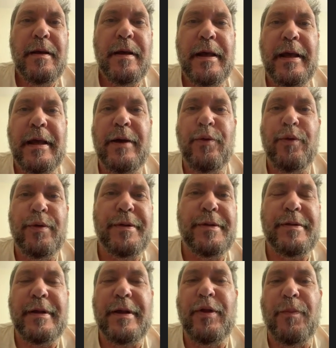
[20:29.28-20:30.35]
he
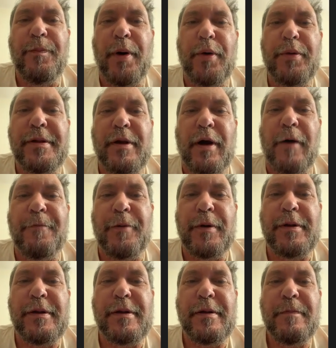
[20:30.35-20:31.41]
was in the post
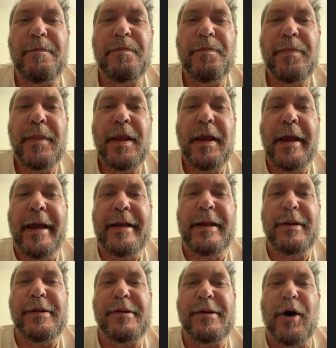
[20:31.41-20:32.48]
office, and
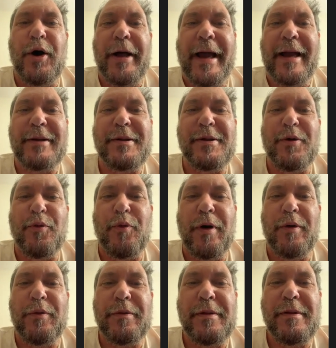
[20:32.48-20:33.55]
he saw Axl
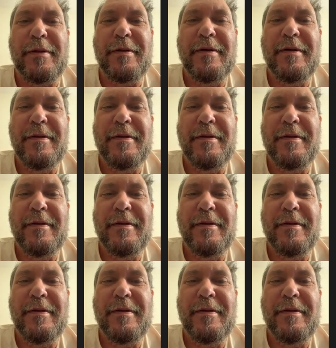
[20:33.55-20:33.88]
Rose,